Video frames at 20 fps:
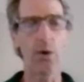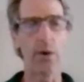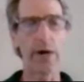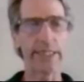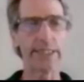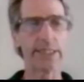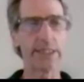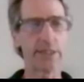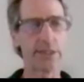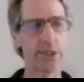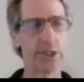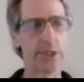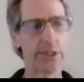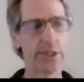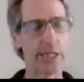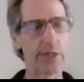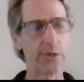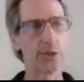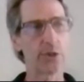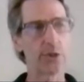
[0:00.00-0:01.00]
I did. Geez,
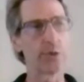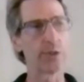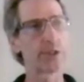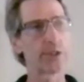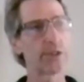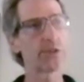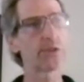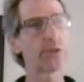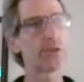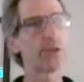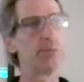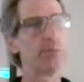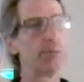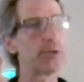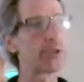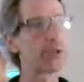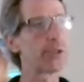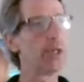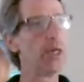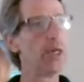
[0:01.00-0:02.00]
I was doing
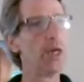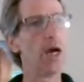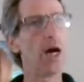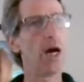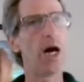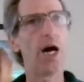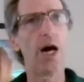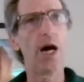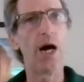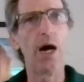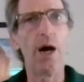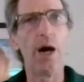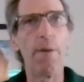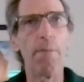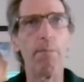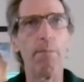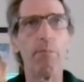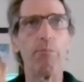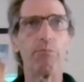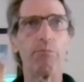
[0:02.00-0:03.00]
systems.
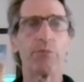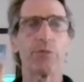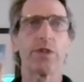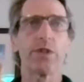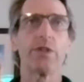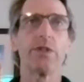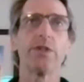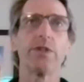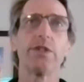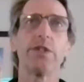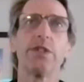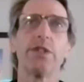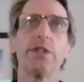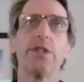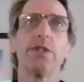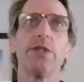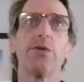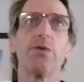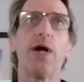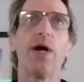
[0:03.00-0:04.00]
I
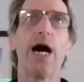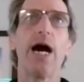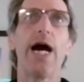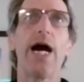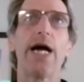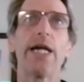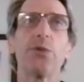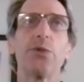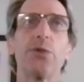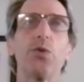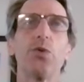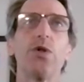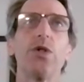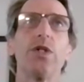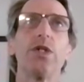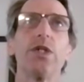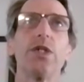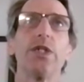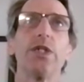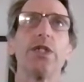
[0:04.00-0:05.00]

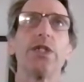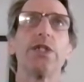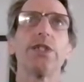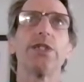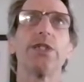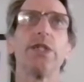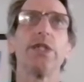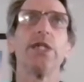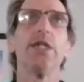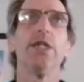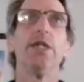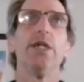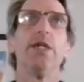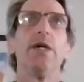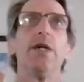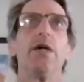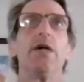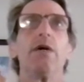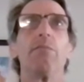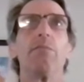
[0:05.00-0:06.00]
would
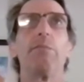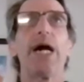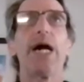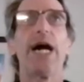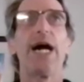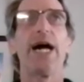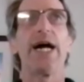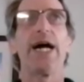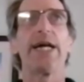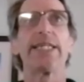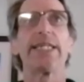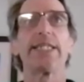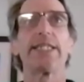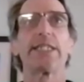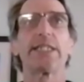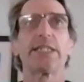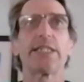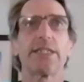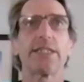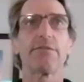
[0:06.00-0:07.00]
buy
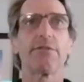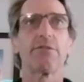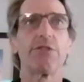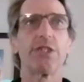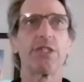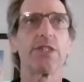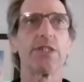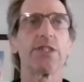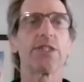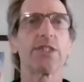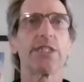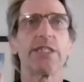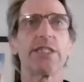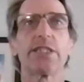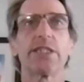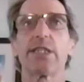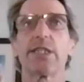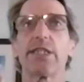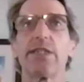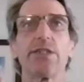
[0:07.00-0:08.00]
real estate
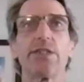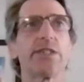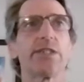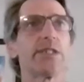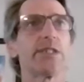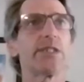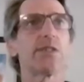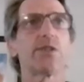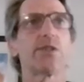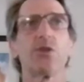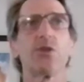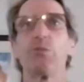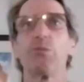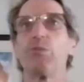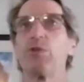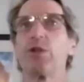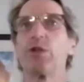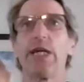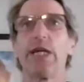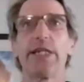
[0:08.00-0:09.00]
sales
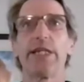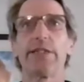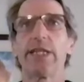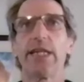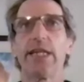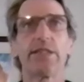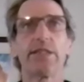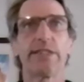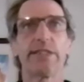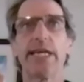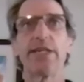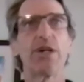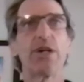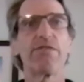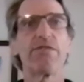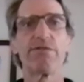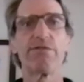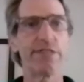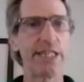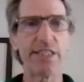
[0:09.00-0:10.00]
systems that
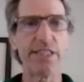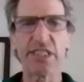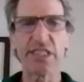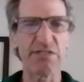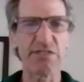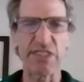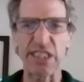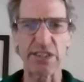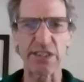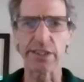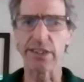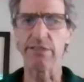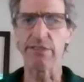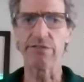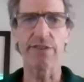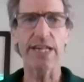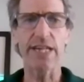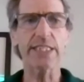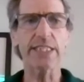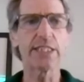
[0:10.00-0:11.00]
are very, very
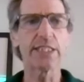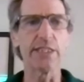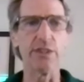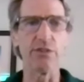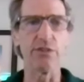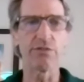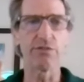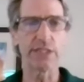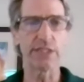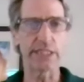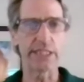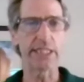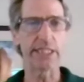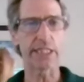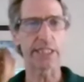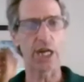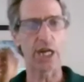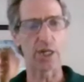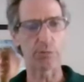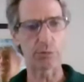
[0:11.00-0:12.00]
effective.
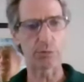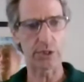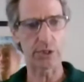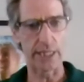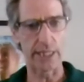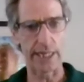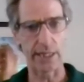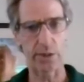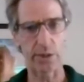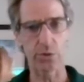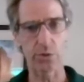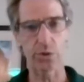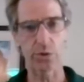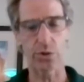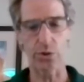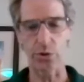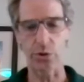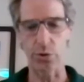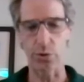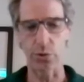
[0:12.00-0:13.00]
It comes down
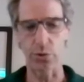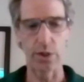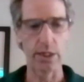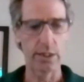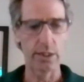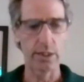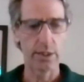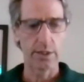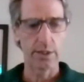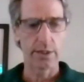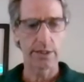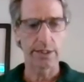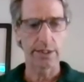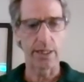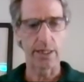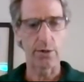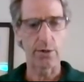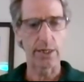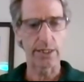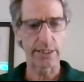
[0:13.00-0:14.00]
to,
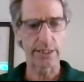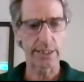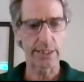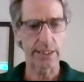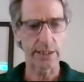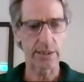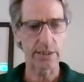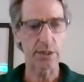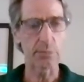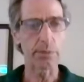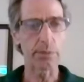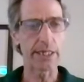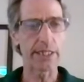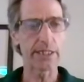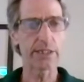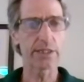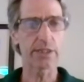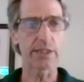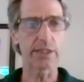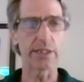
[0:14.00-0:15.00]
on a daily
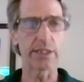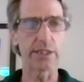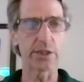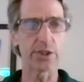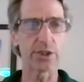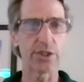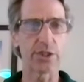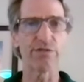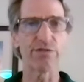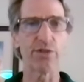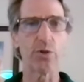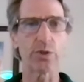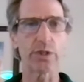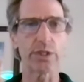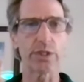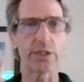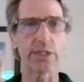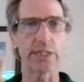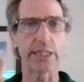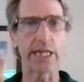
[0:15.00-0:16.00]
basis, you're
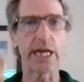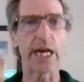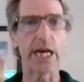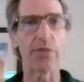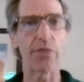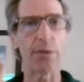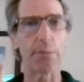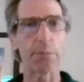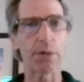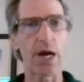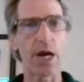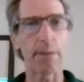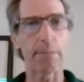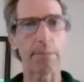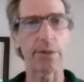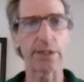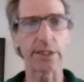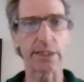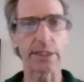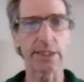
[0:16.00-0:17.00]
focusing on the
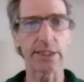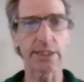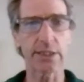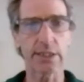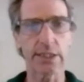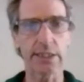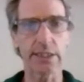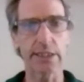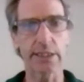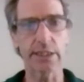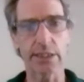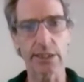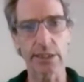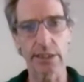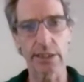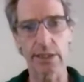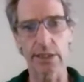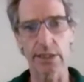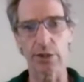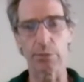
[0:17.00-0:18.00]
property
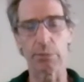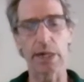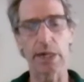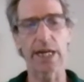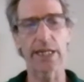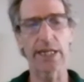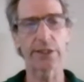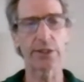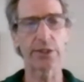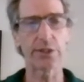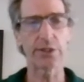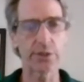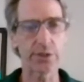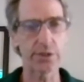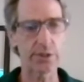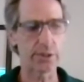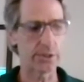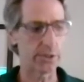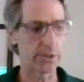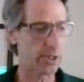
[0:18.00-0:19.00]
listings, your
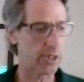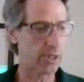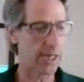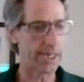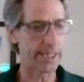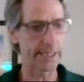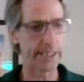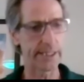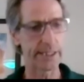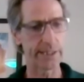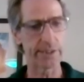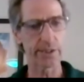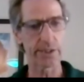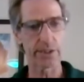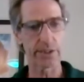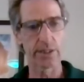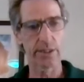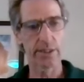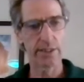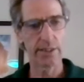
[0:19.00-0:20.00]
buyers, your
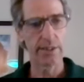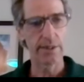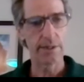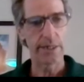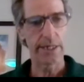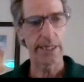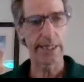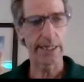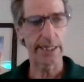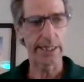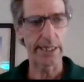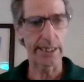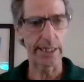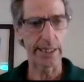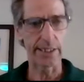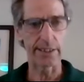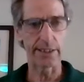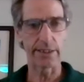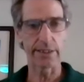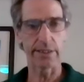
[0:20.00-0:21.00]
clients.
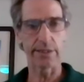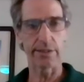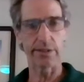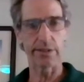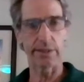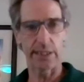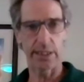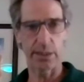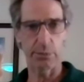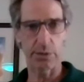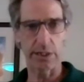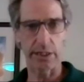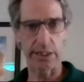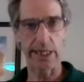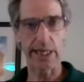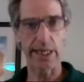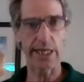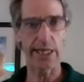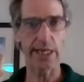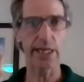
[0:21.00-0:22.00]
And the name of the
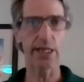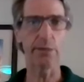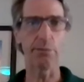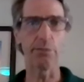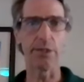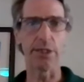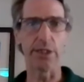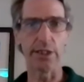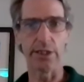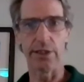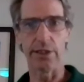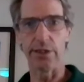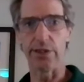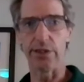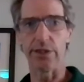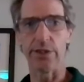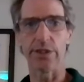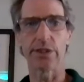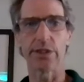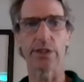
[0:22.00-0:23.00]
game
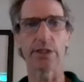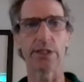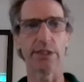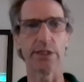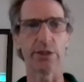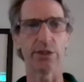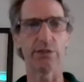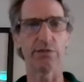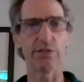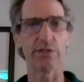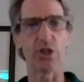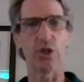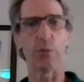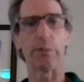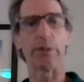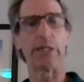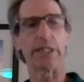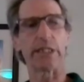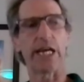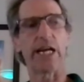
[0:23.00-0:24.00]
is,
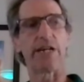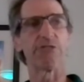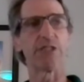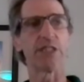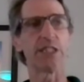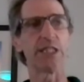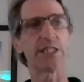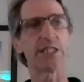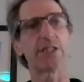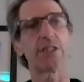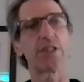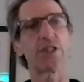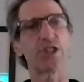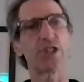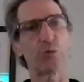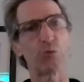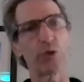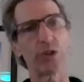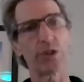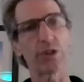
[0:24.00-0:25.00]
developing that
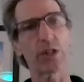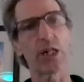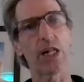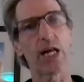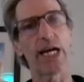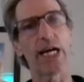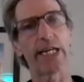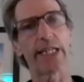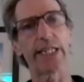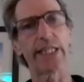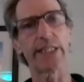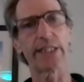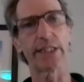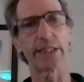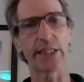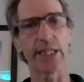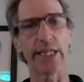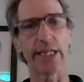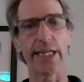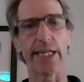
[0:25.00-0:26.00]
relationship with your
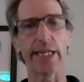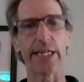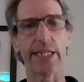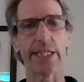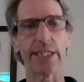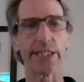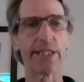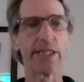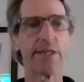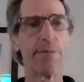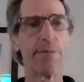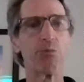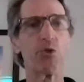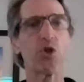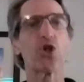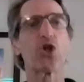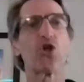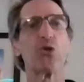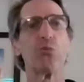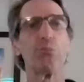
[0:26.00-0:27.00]
clients and
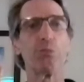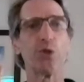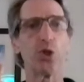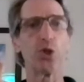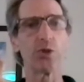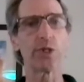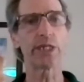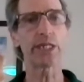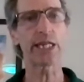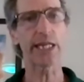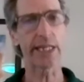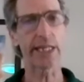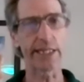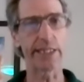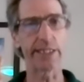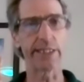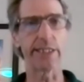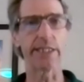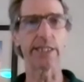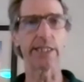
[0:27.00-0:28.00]

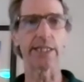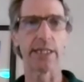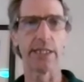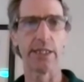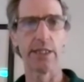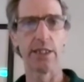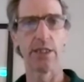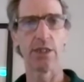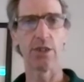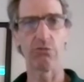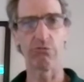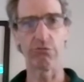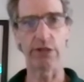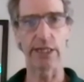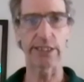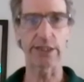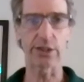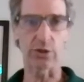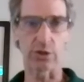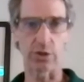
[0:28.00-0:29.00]
communicating
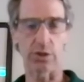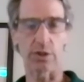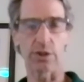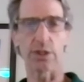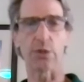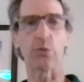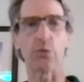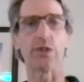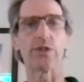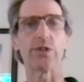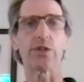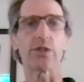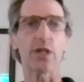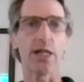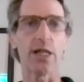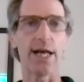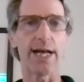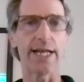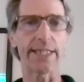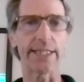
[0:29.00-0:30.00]
regularly with your
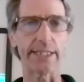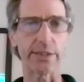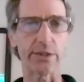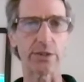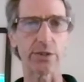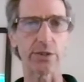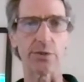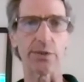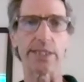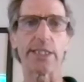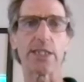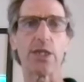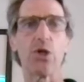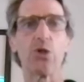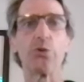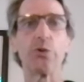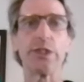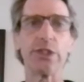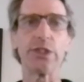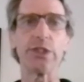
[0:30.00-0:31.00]
clients, so they
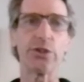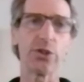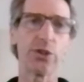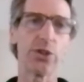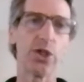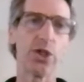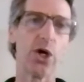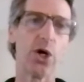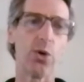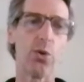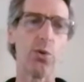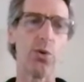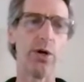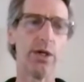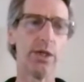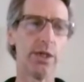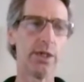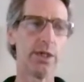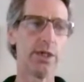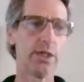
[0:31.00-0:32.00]
always know,
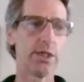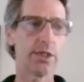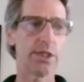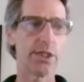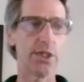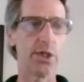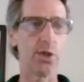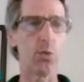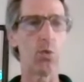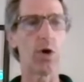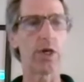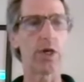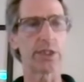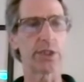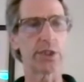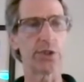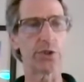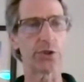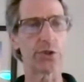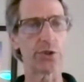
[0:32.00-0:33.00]
what
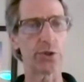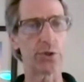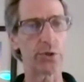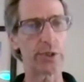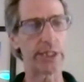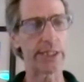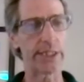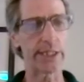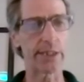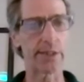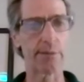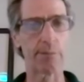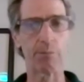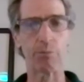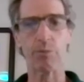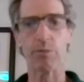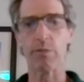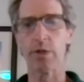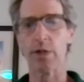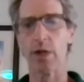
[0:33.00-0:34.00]
you're doing
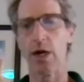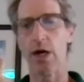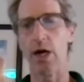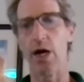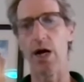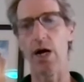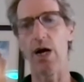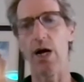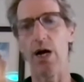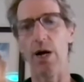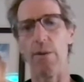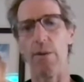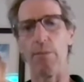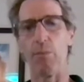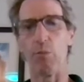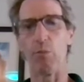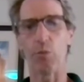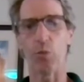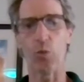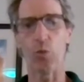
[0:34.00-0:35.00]

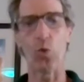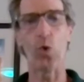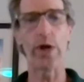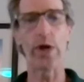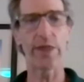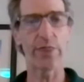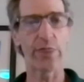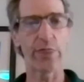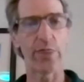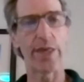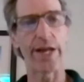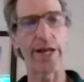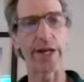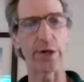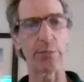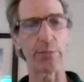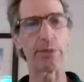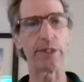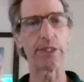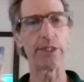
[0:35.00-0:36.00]
with
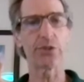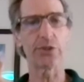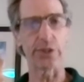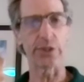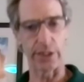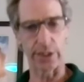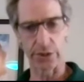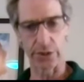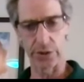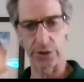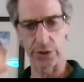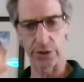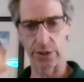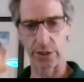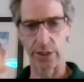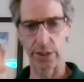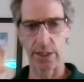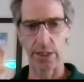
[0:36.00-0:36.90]
their business.